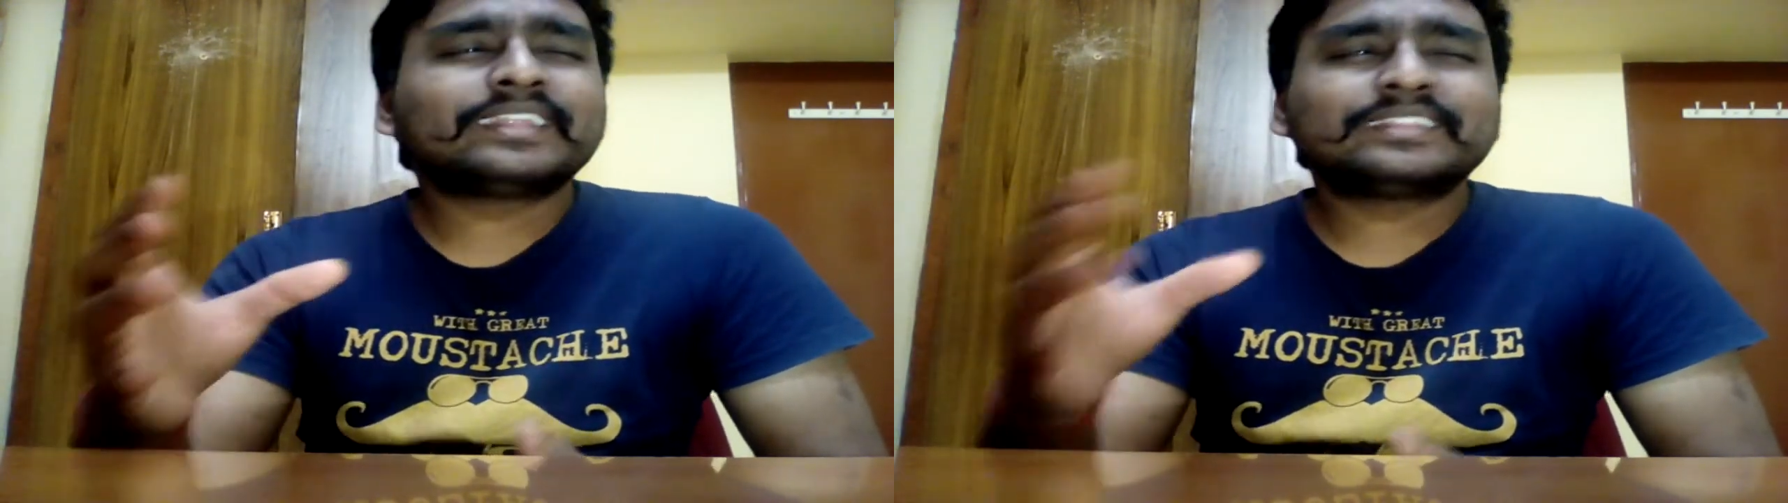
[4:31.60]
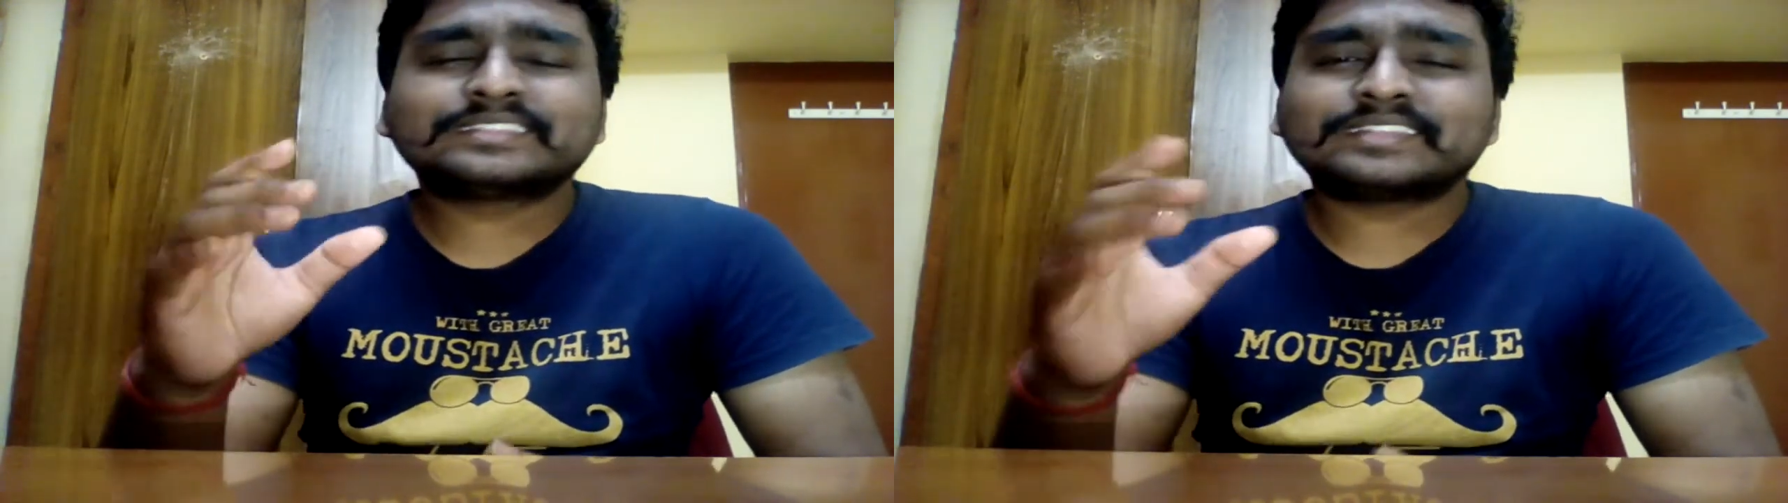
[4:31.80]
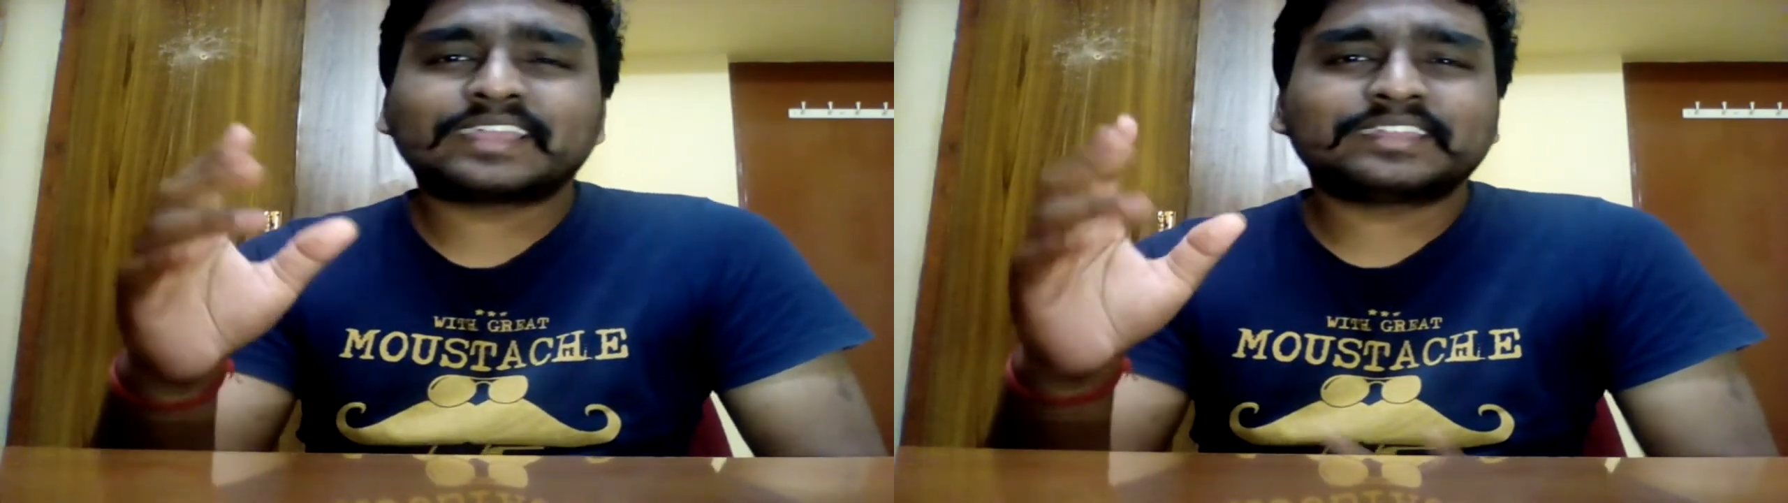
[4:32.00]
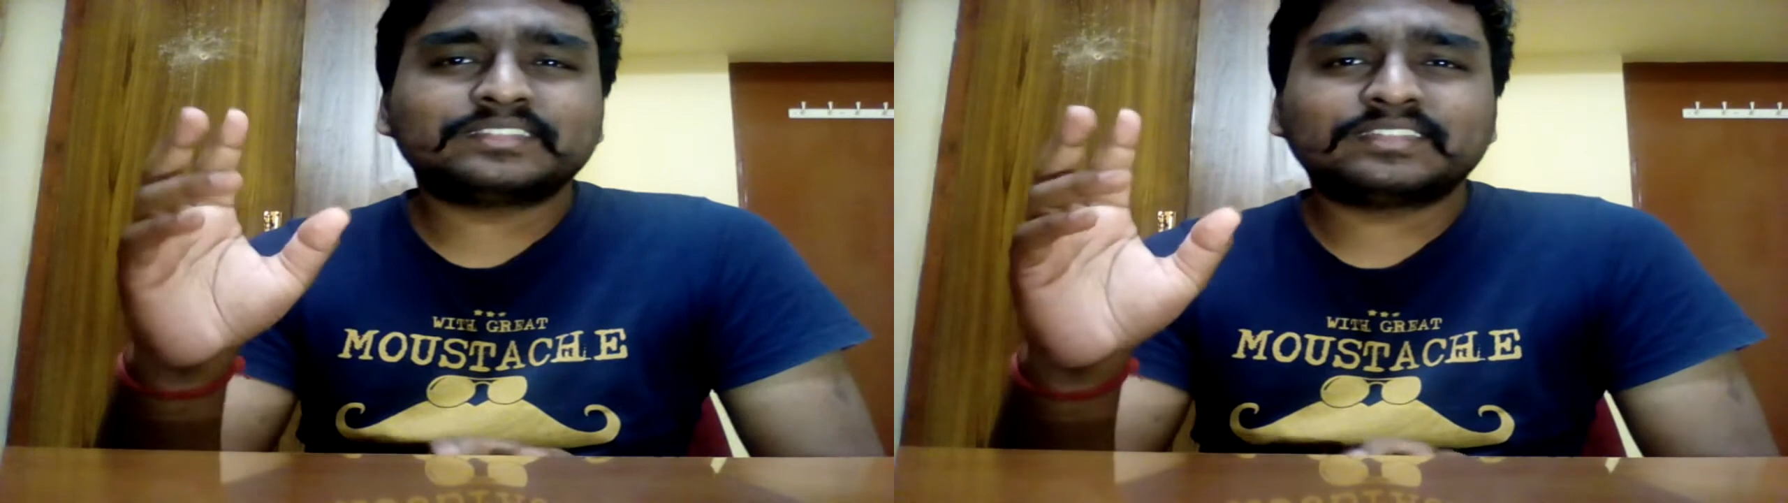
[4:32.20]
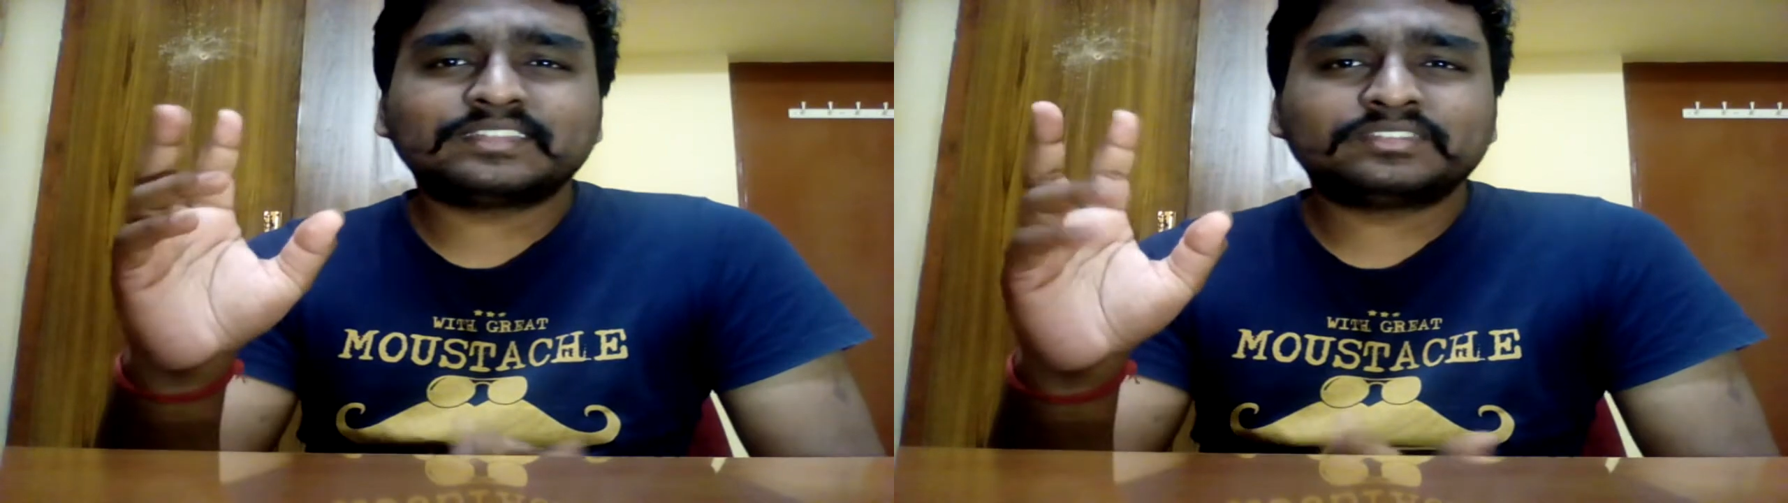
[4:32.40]
this is like a
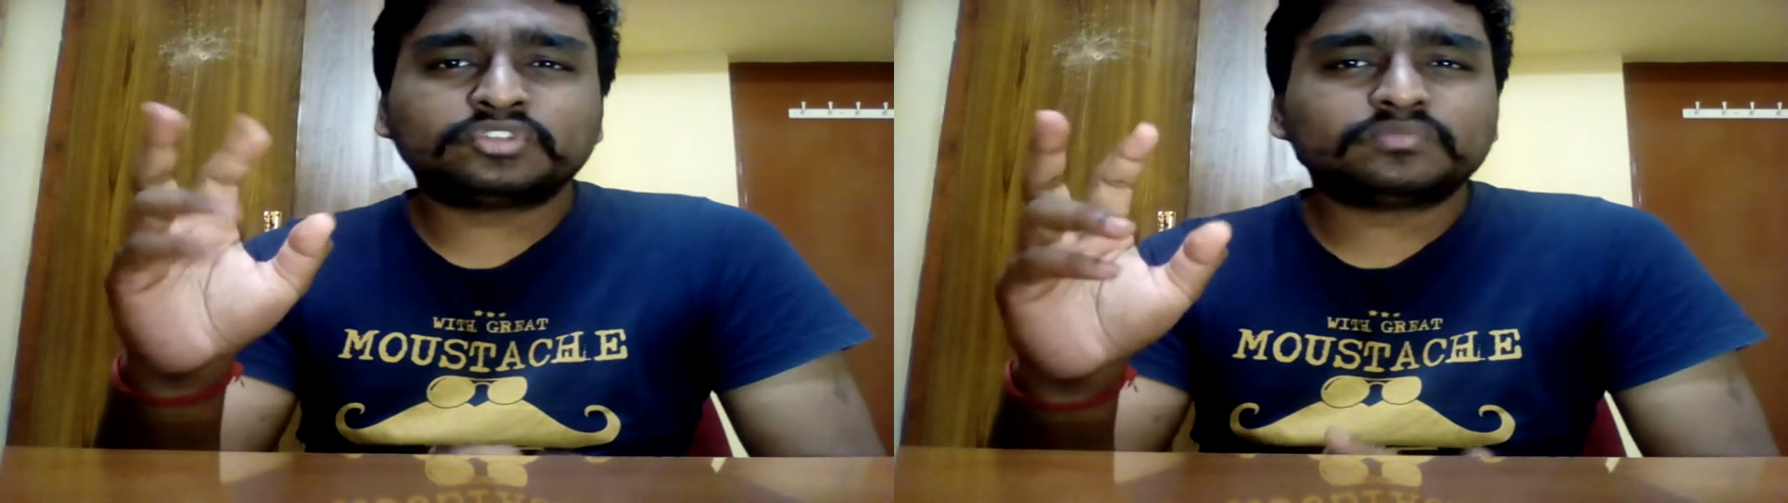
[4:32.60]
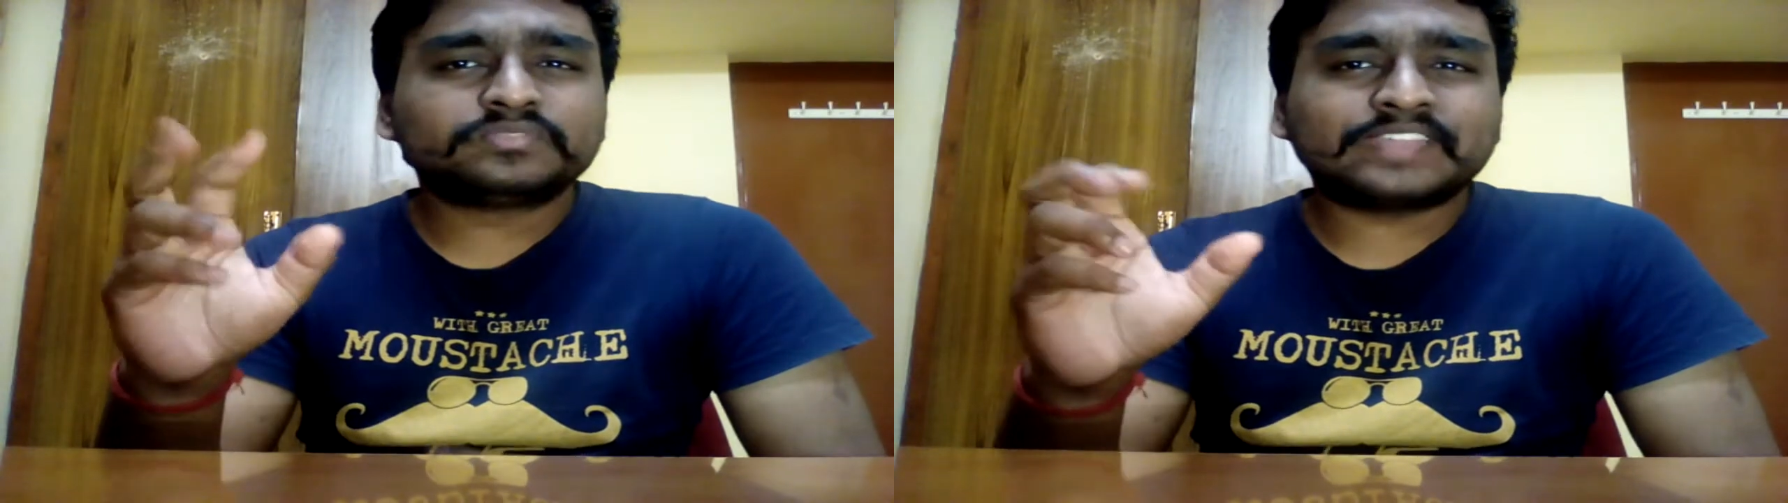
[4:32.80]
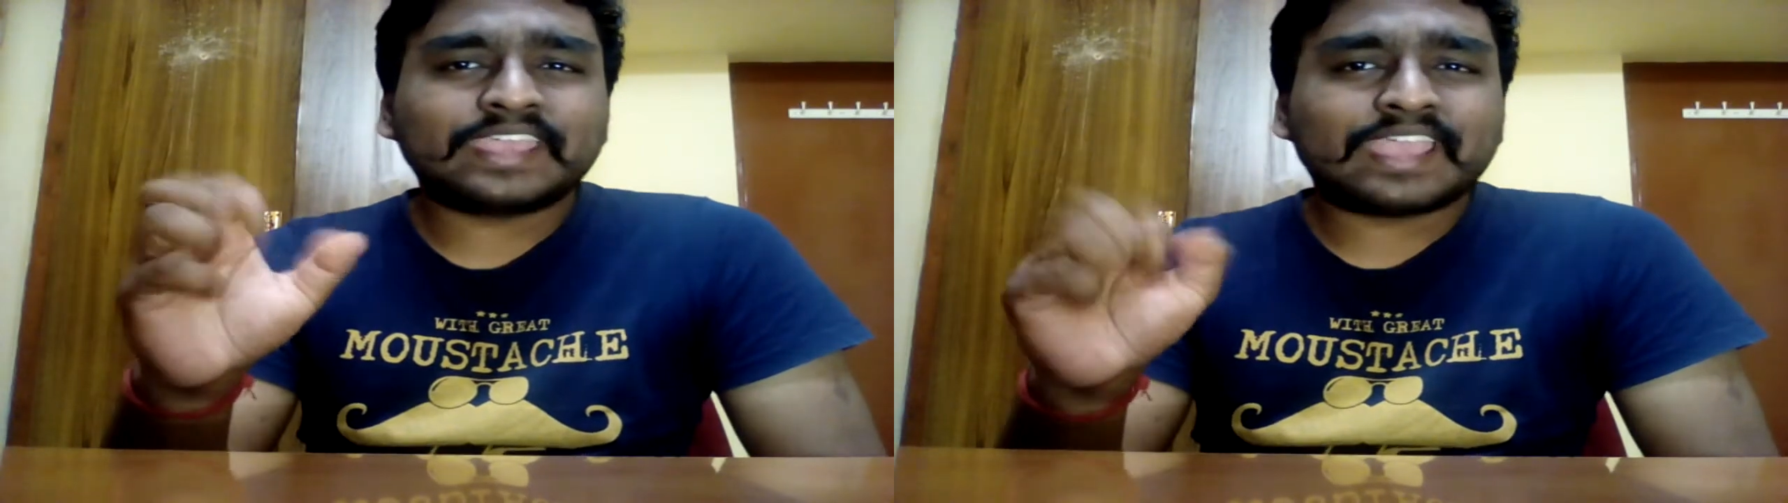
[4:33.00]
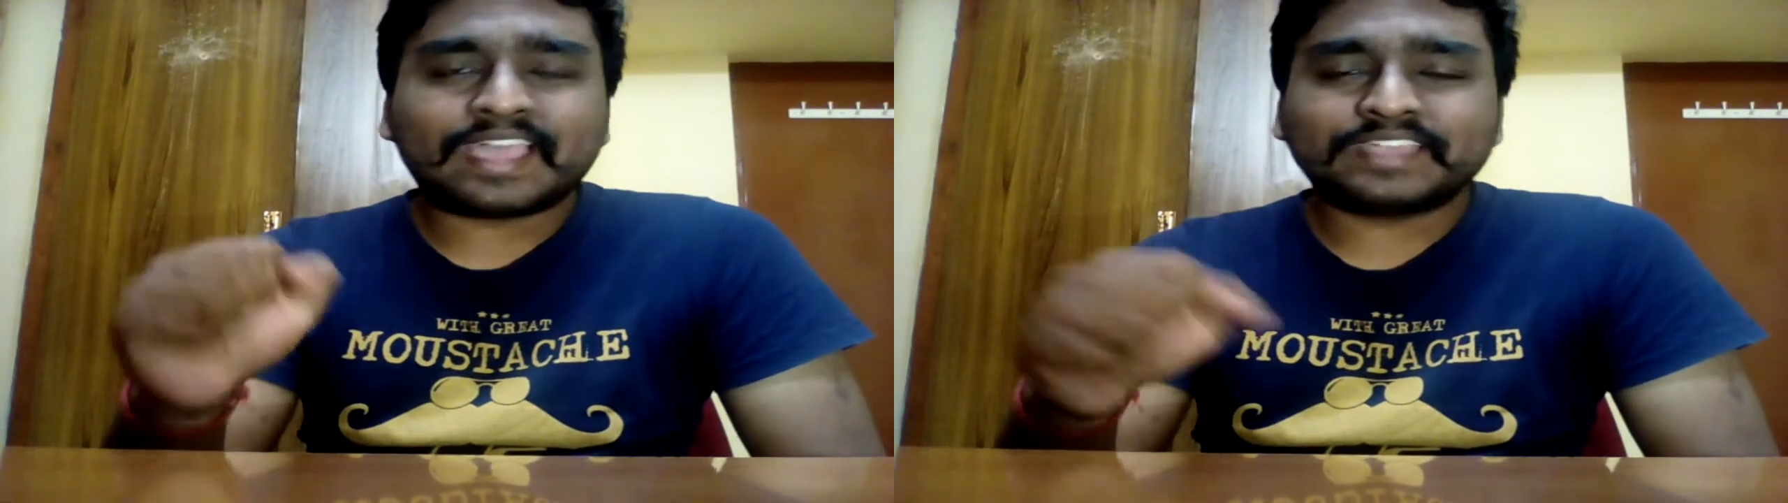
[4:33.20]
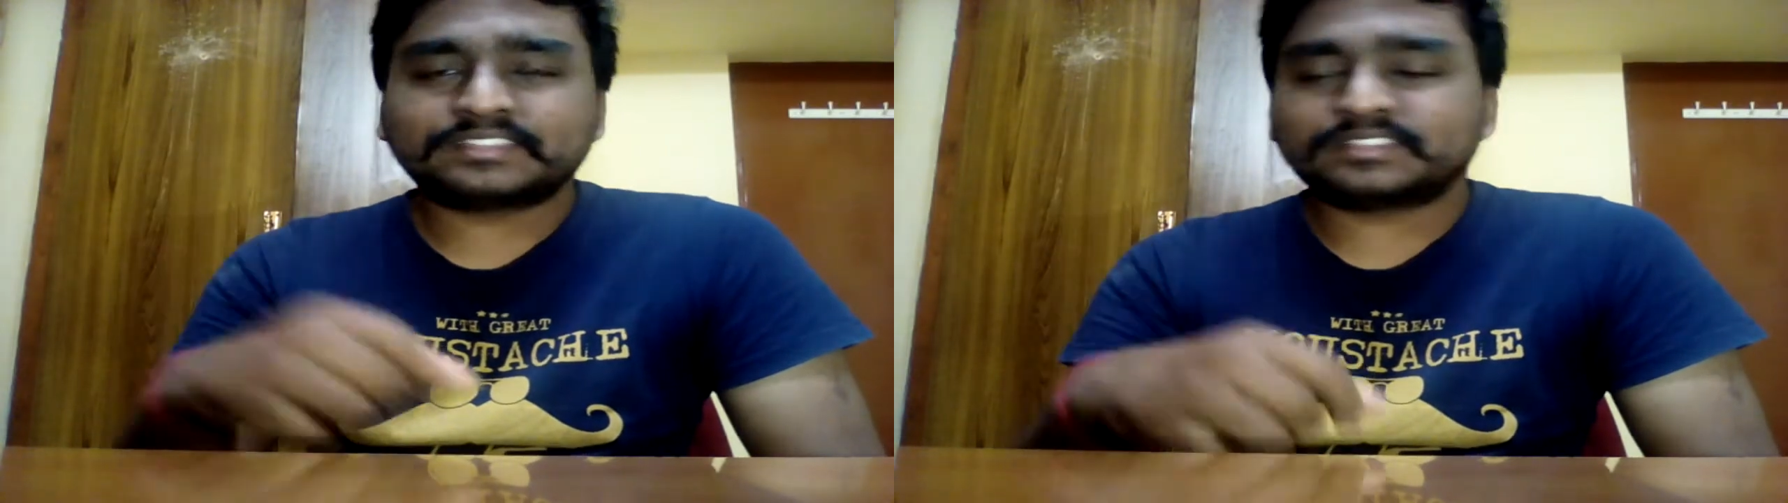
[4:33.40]
doomsday
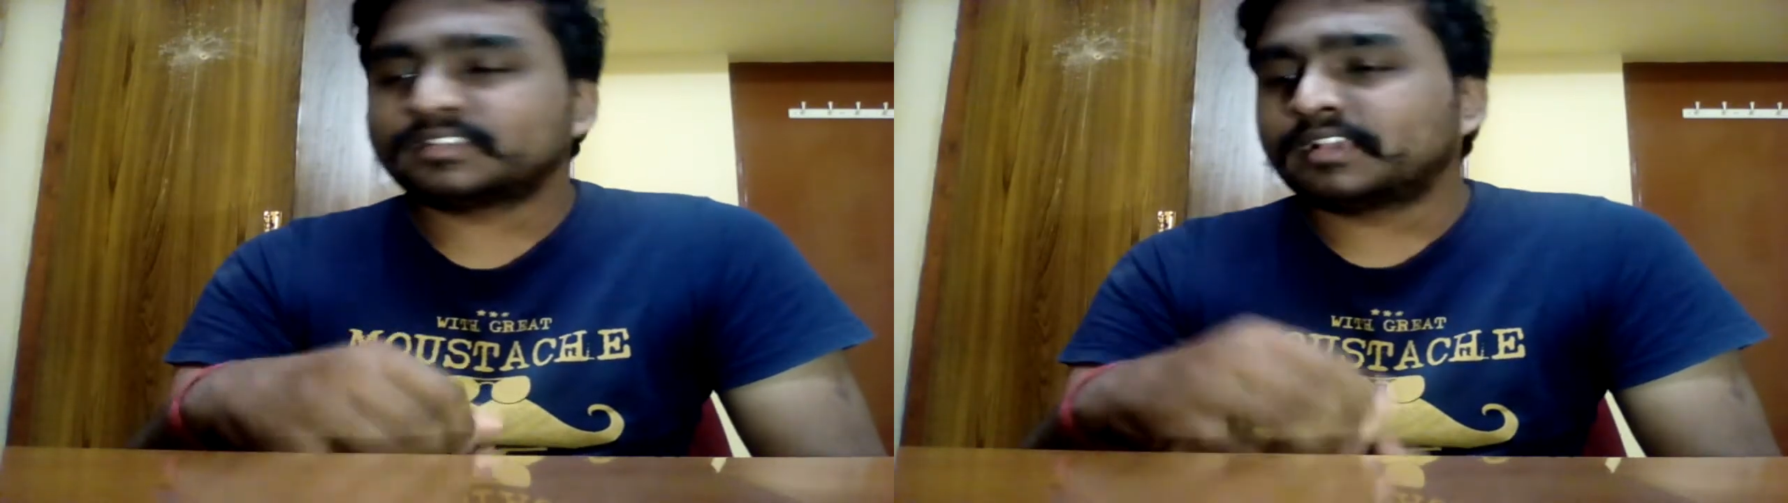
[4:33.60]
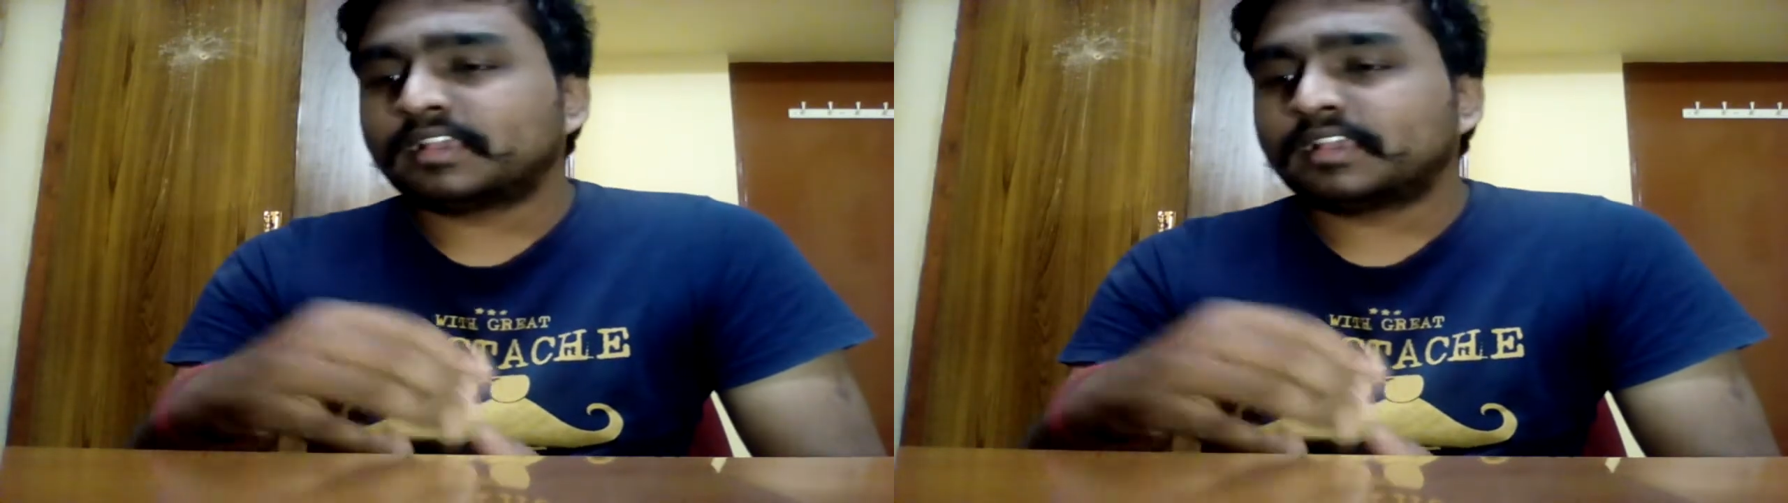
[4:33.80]
heist,